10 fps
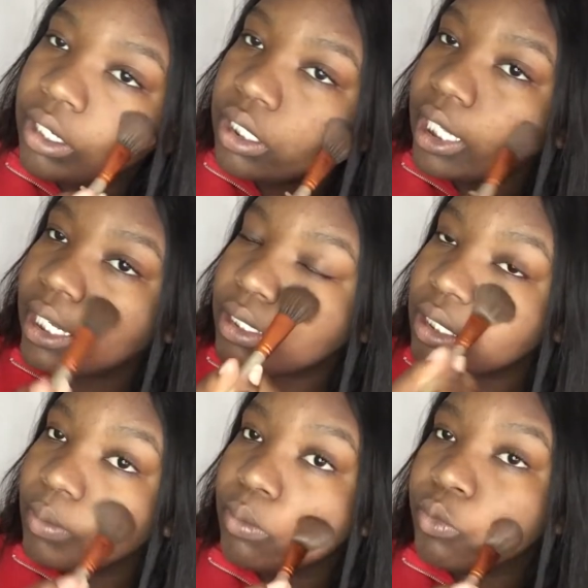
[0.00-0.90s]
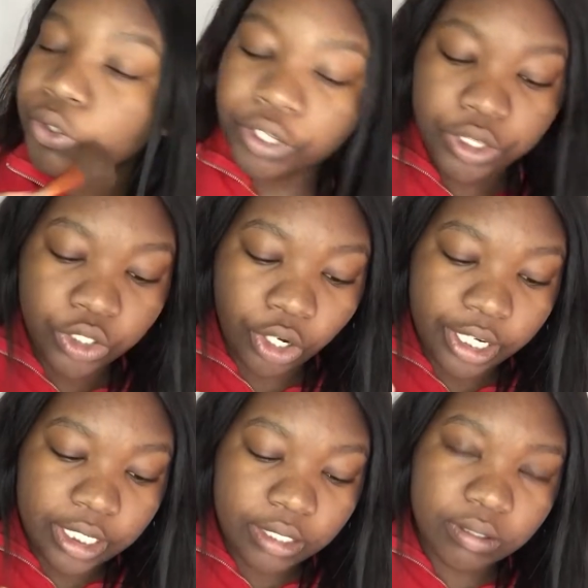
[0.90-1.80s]
are like some more
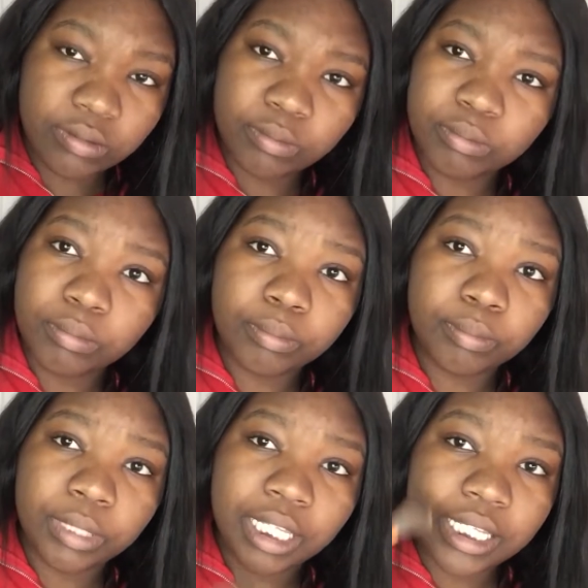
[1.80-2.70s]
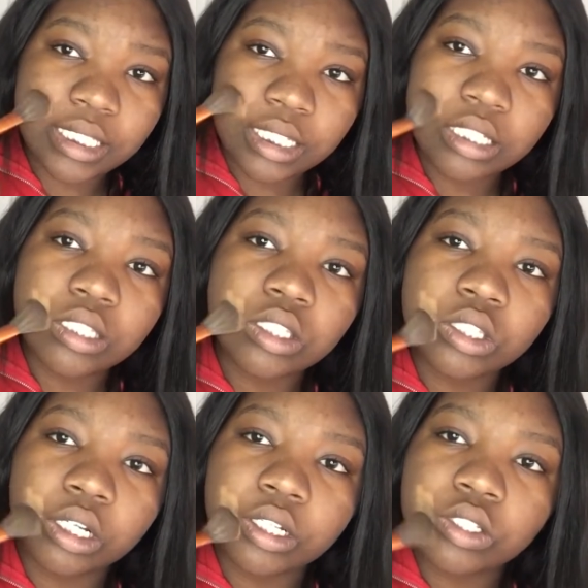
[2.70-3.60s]
dark places,
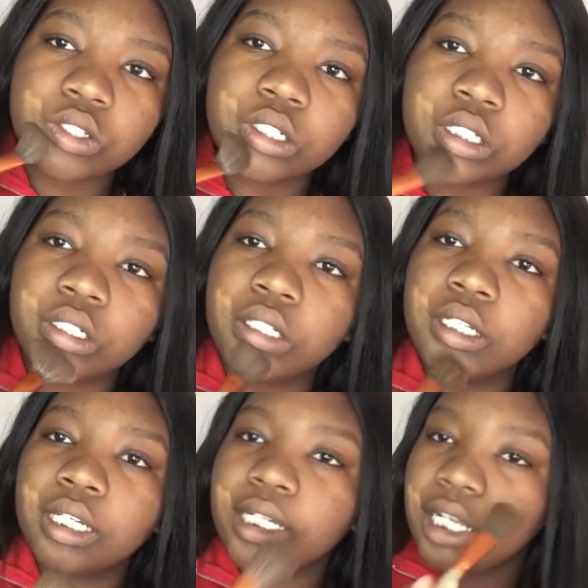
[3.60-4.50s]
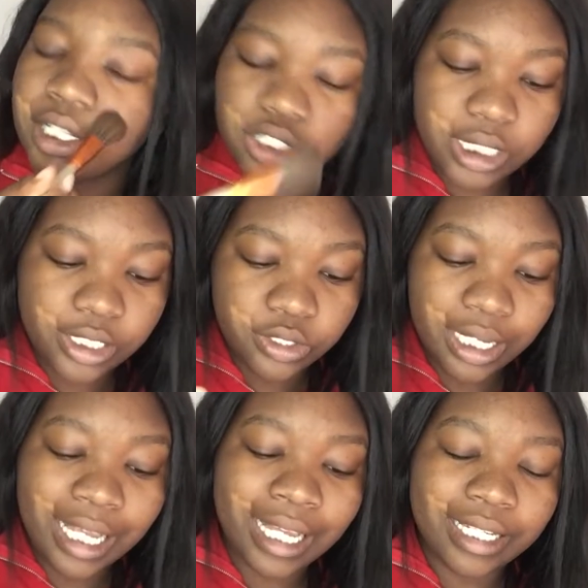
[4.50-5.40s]
dark circle. I just like
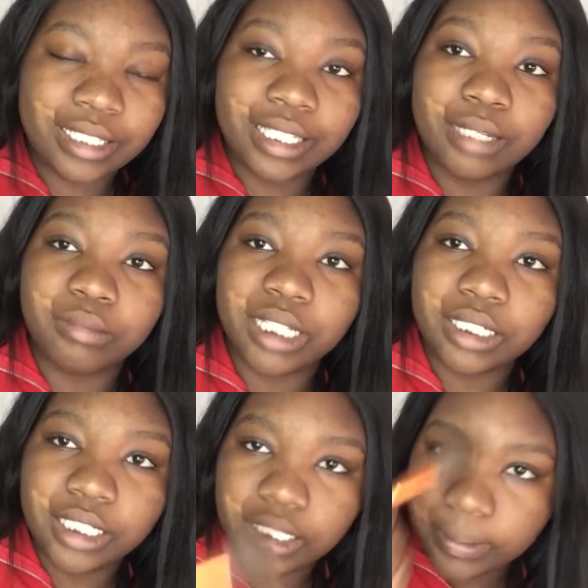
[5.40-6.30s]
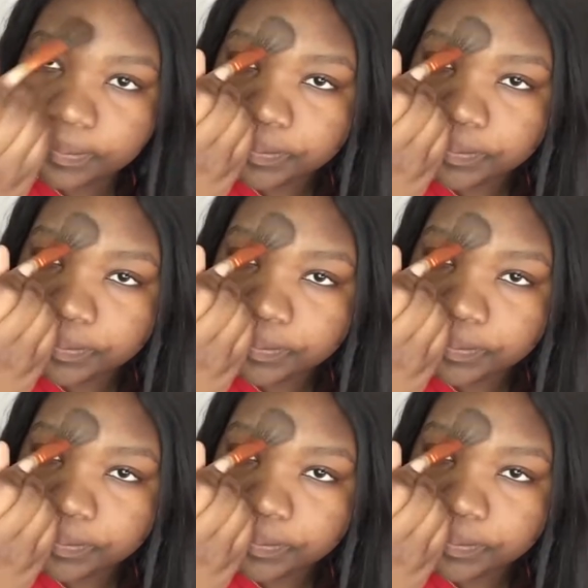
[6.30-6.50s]
to add it then blend it.